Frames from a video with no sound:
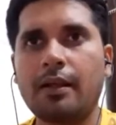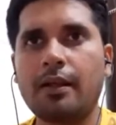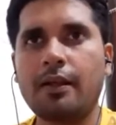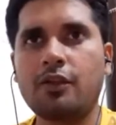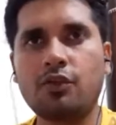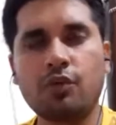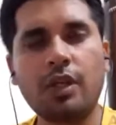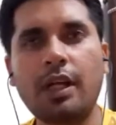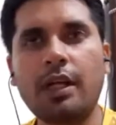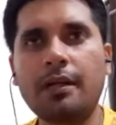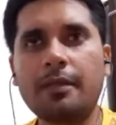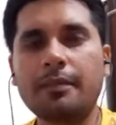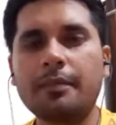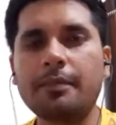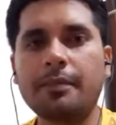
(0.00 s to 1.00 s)
Today,
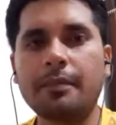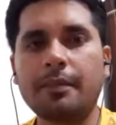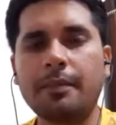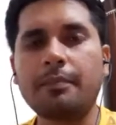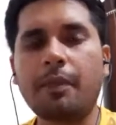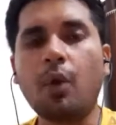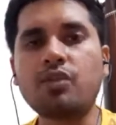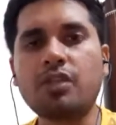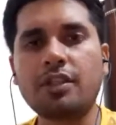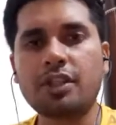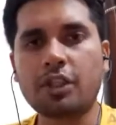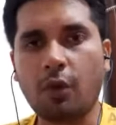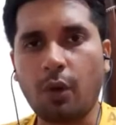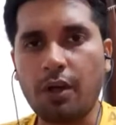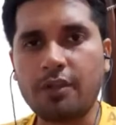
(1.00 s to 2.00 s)
Bahujan
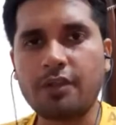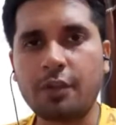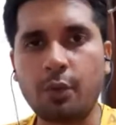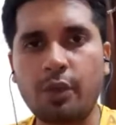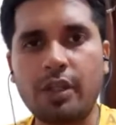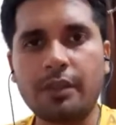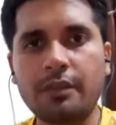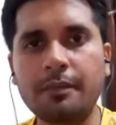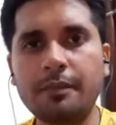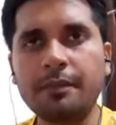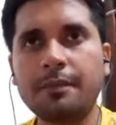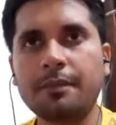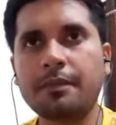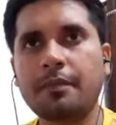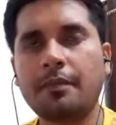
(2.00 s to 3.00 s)
Scholars Union
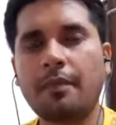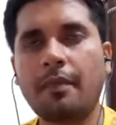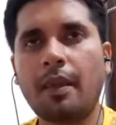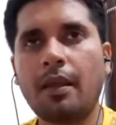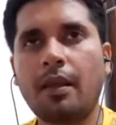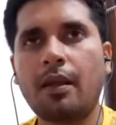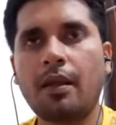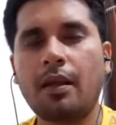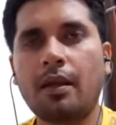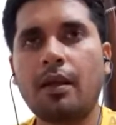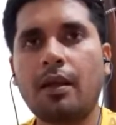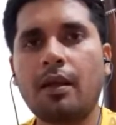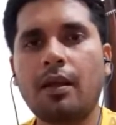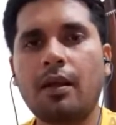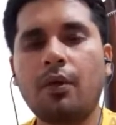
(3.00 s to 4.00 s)

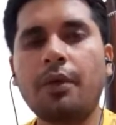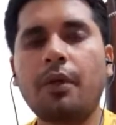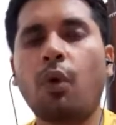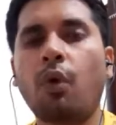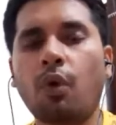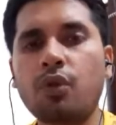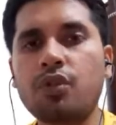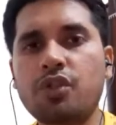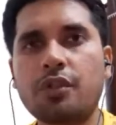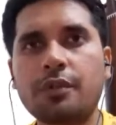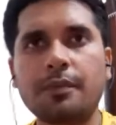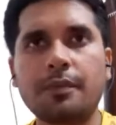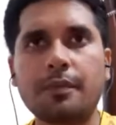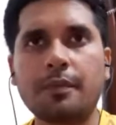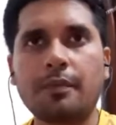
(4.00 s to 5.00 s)
will host
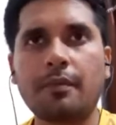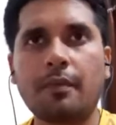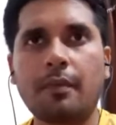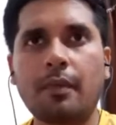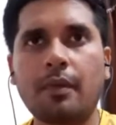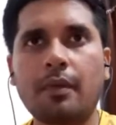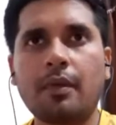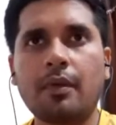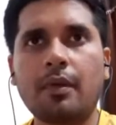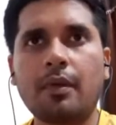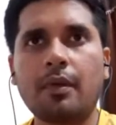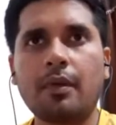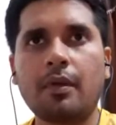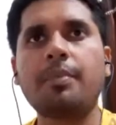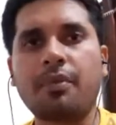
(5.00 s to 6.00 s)
a
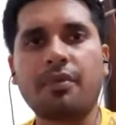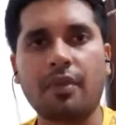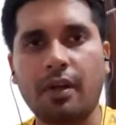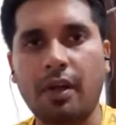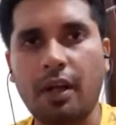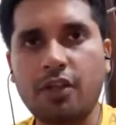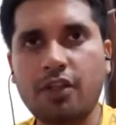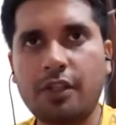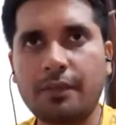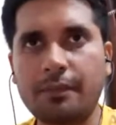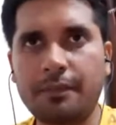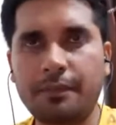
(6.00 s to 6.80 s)
paper presentation.